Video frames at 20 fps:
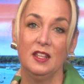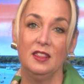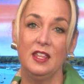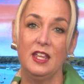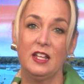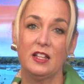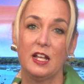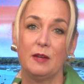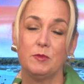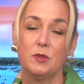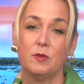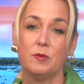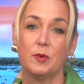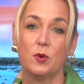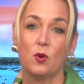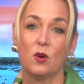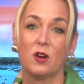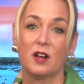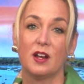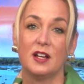They claim to have
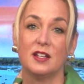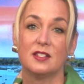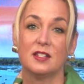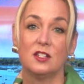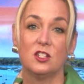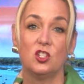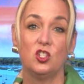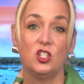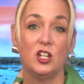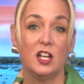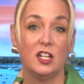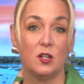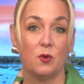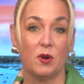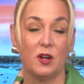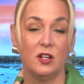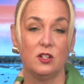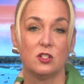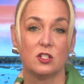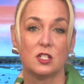been organized since
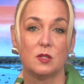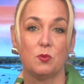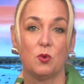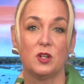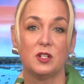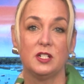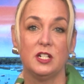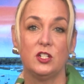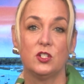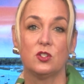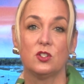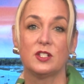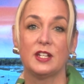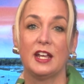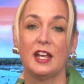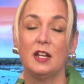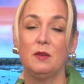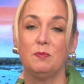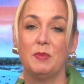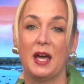January to support teachers
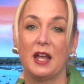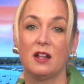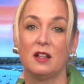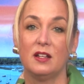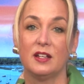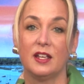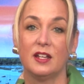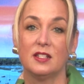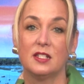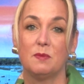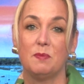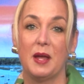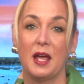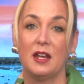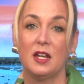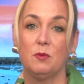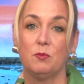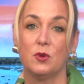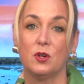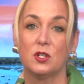and battle against
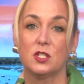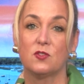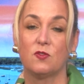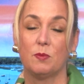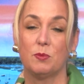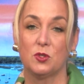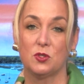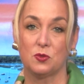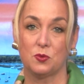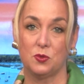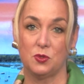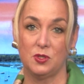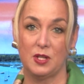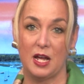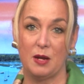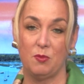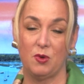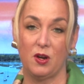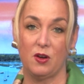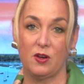banning books from the school
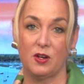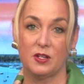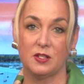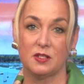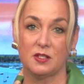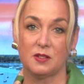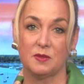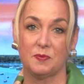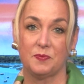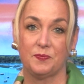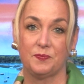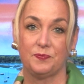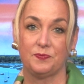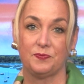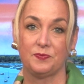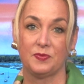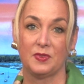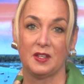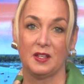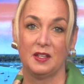libraries.
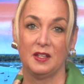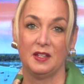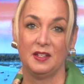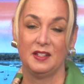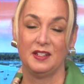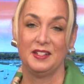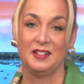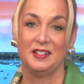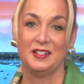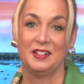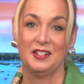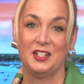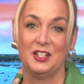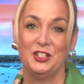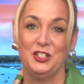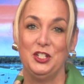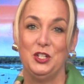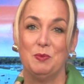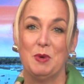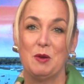
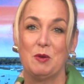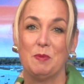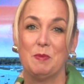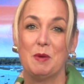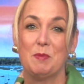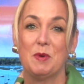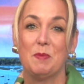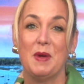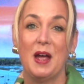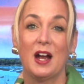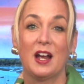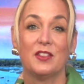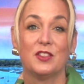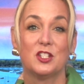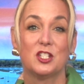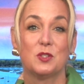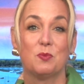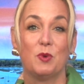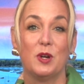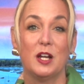You might remember back in the
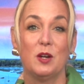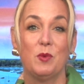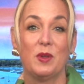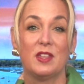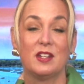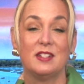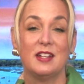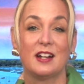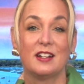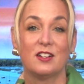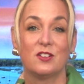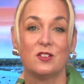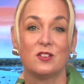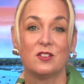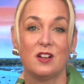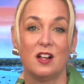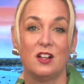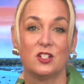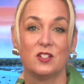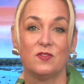spring when the Technical
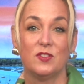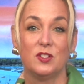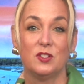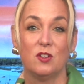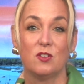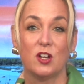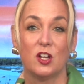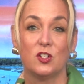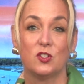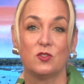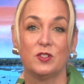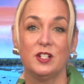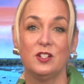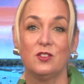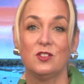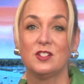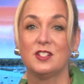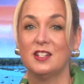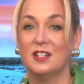College of the Low Country, or